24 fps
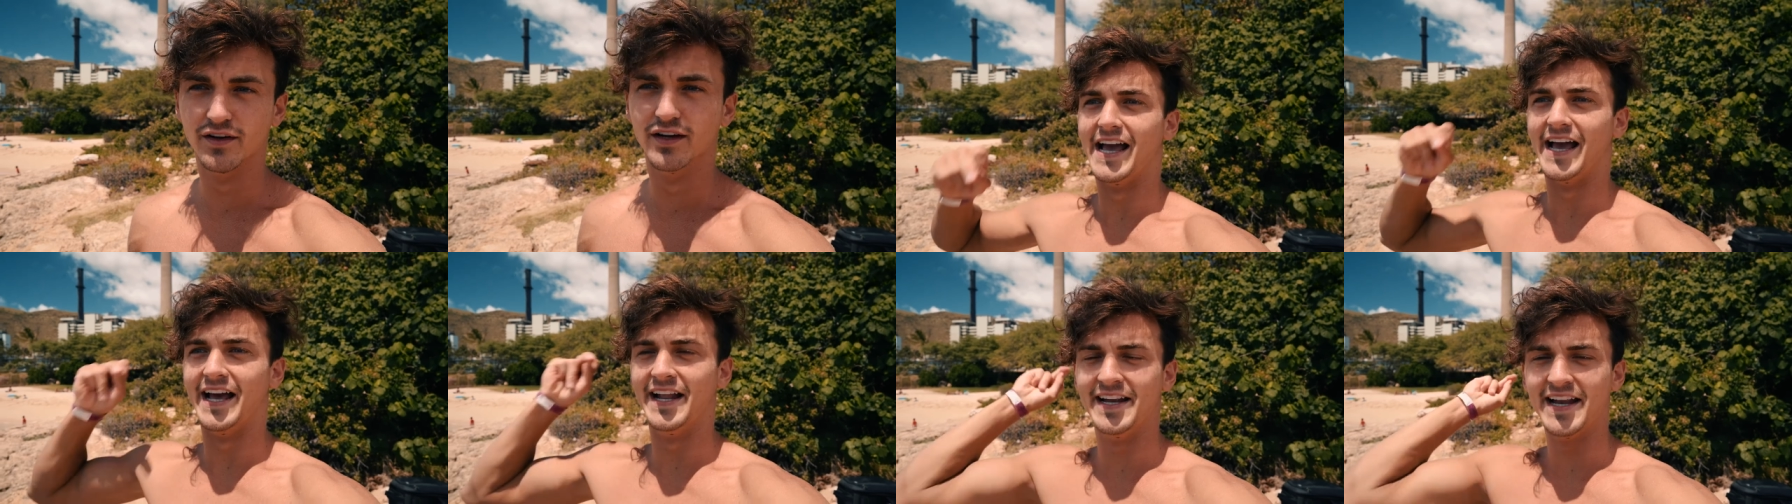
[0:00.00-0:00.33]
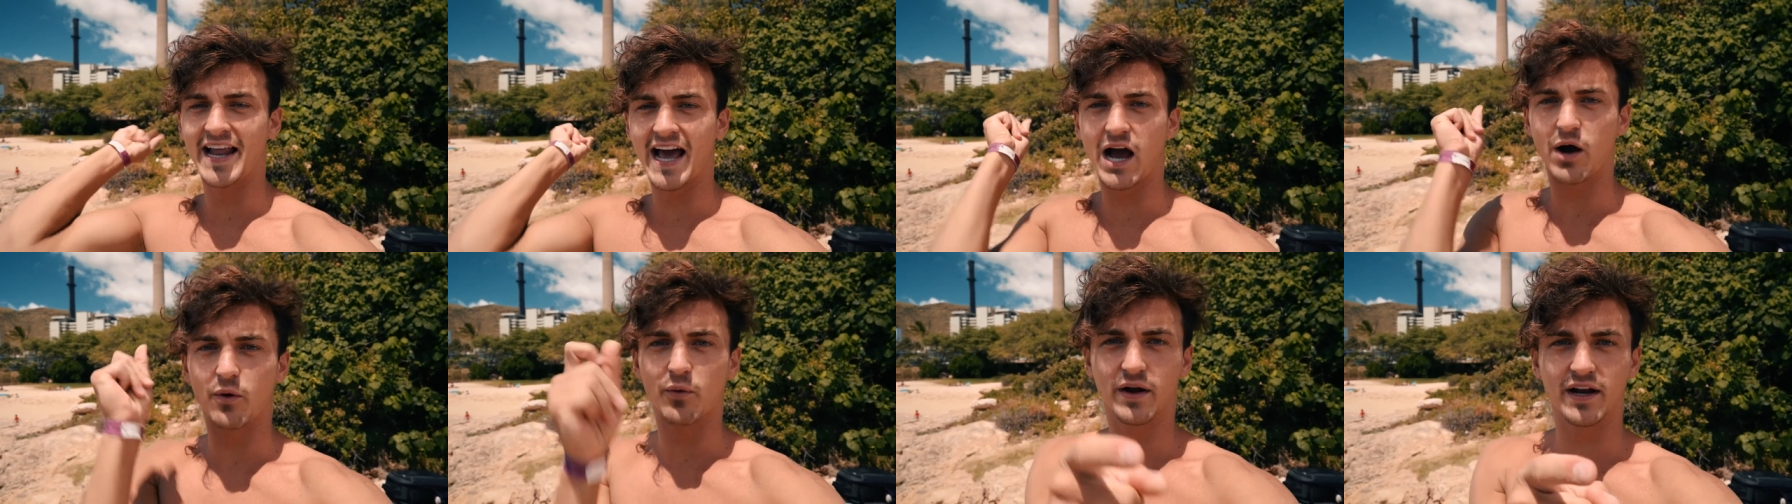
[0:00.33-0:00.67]
And
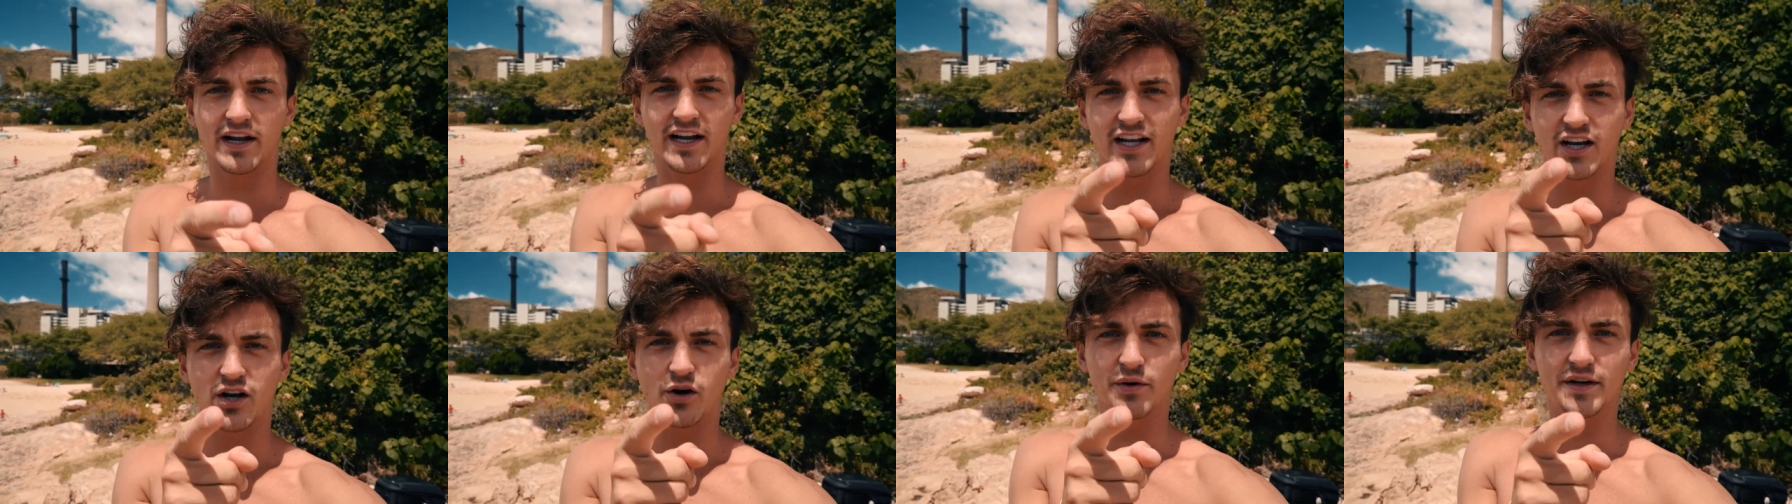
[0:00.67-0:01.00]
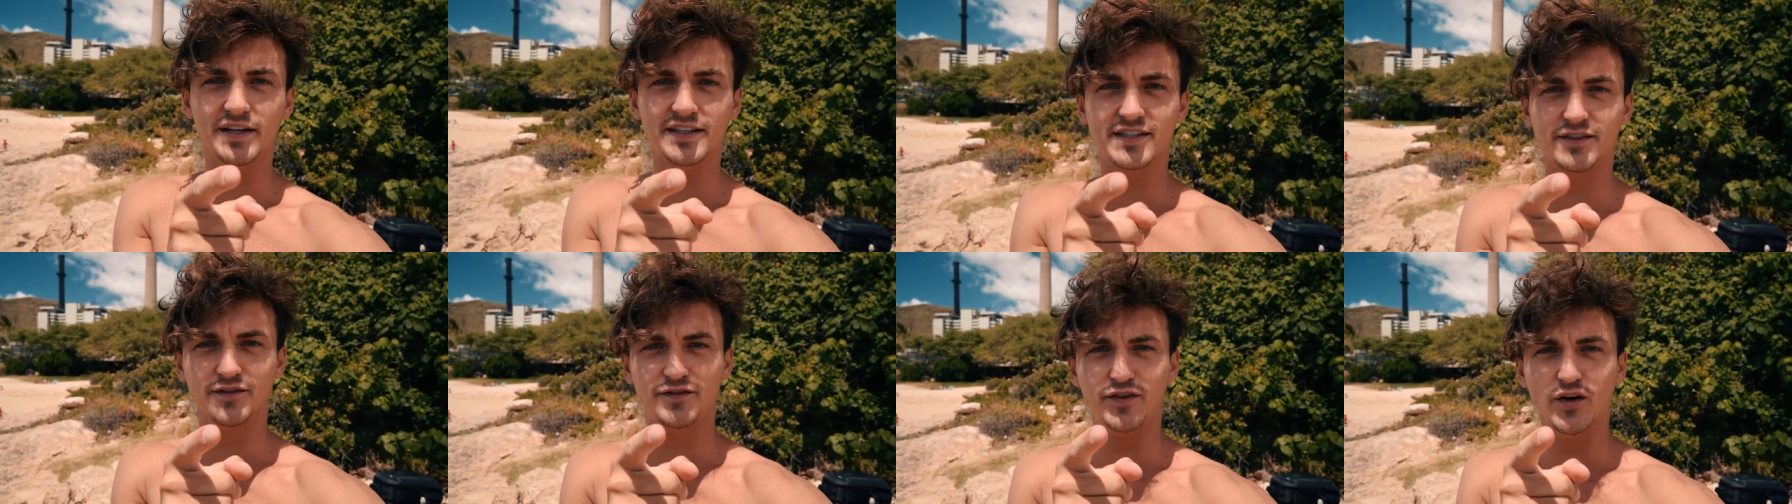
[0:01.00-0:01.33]
now we're gonna go
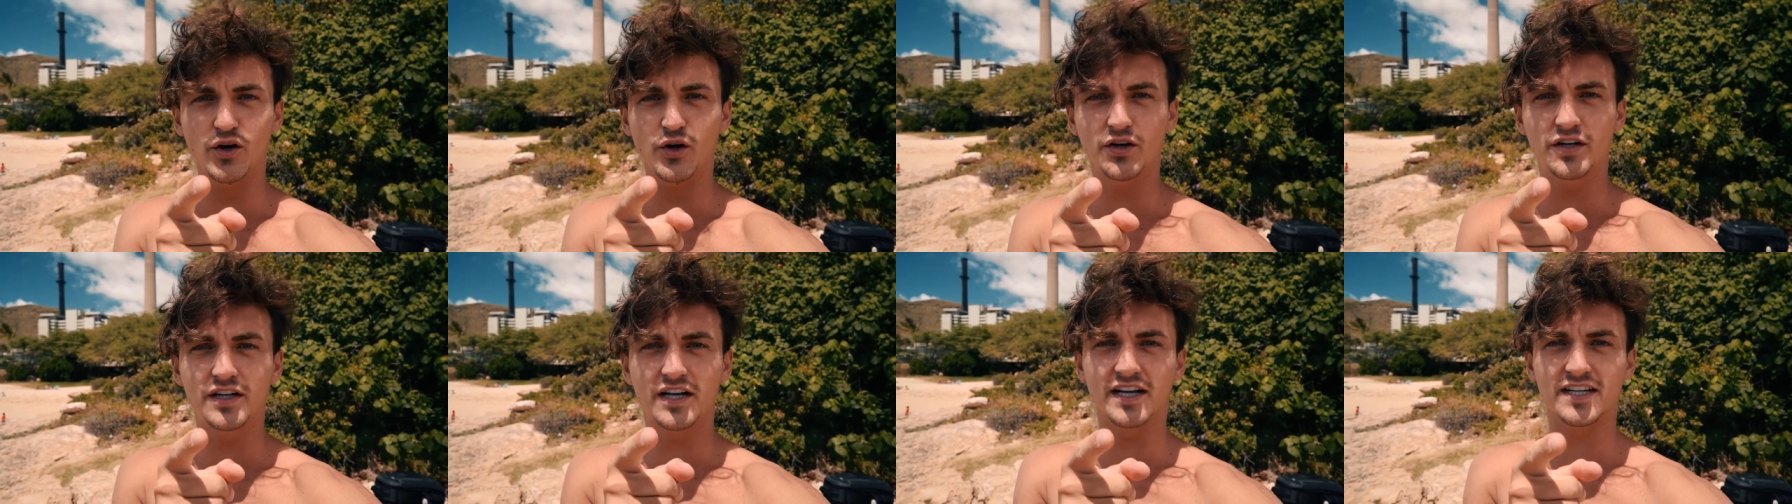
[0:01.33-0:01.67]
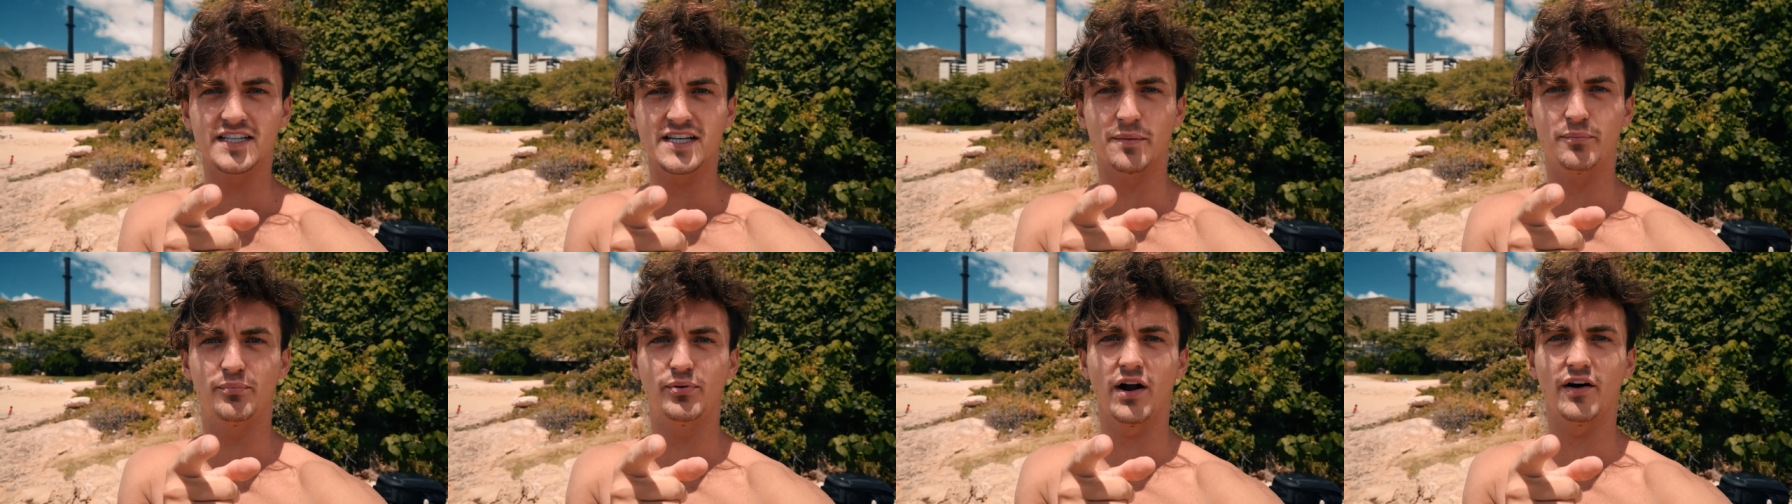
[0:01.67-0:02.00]
get some food
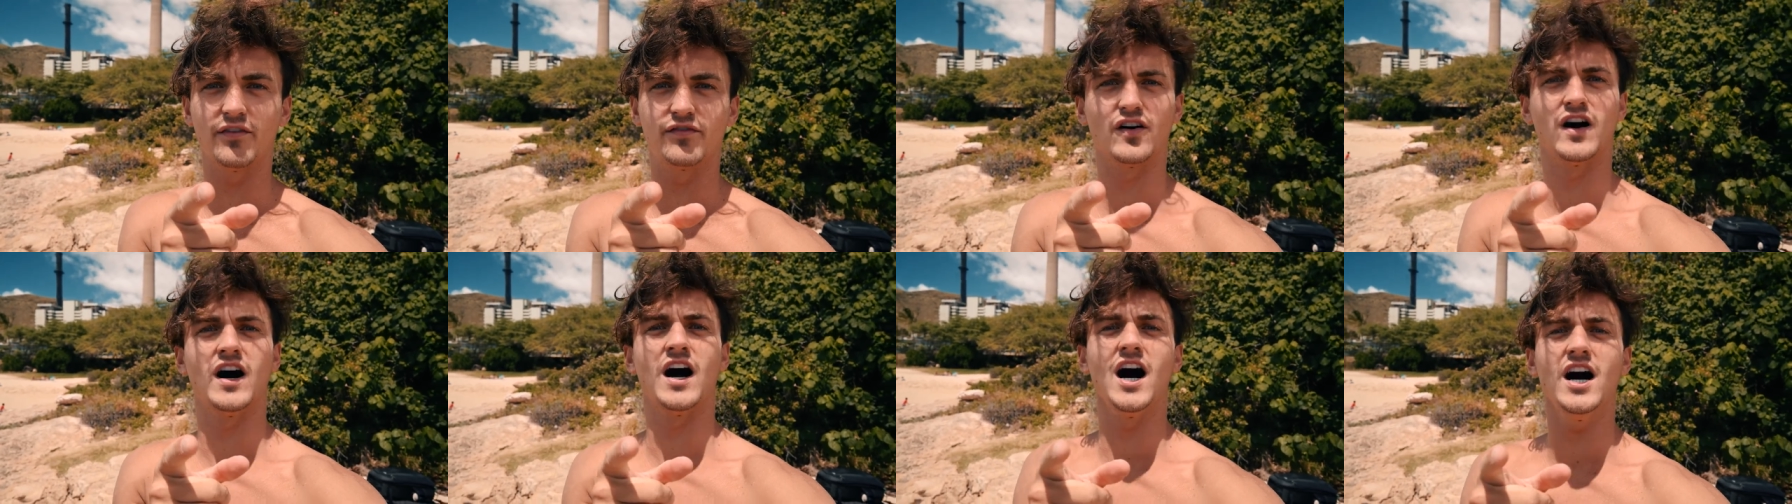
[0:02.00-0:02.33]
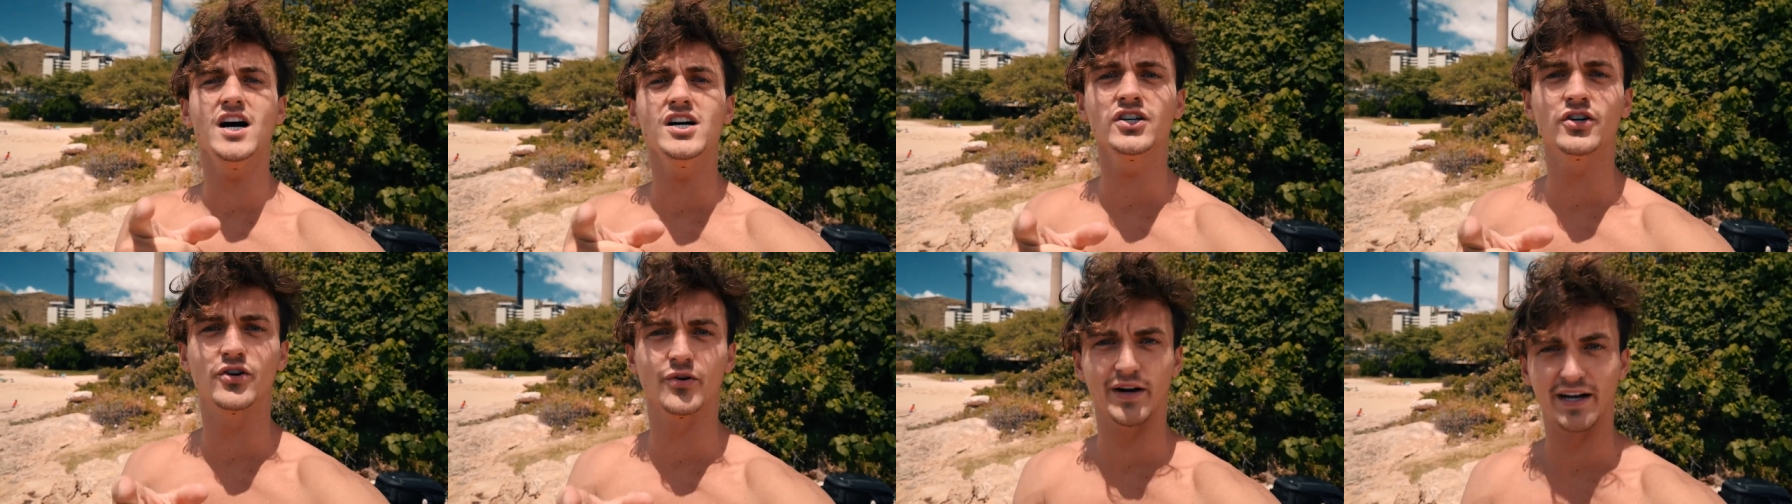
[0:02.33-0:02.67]
because I'm brava
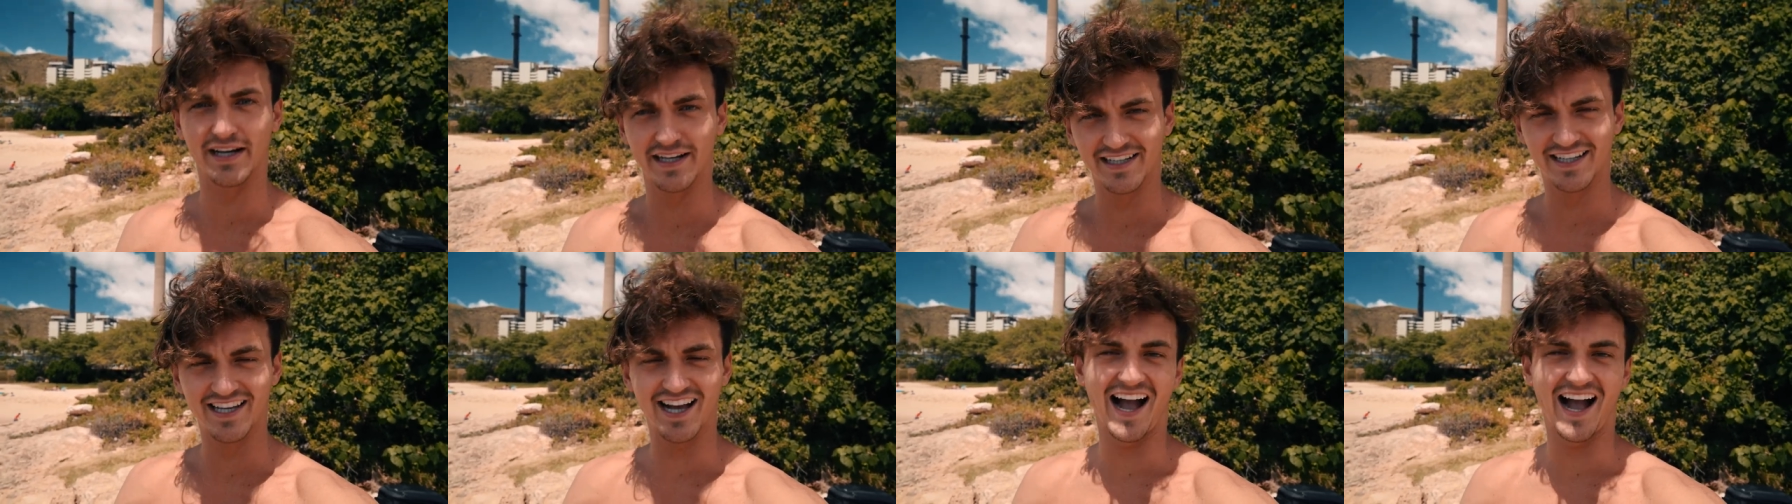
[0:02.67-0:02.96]
hungry.